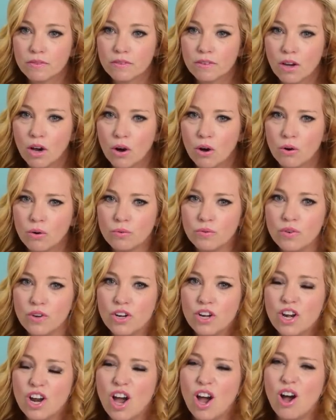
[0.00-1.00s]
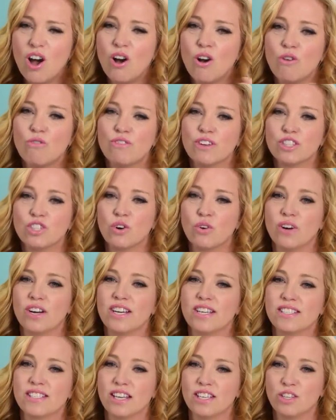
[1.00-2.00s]
Oh no,
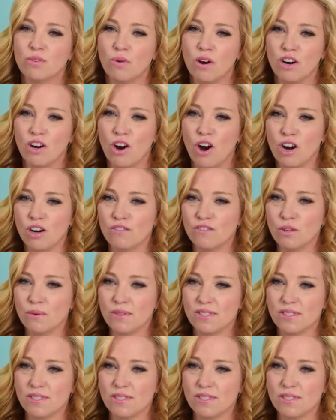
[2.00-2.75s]
Victoria said you were on Carnival,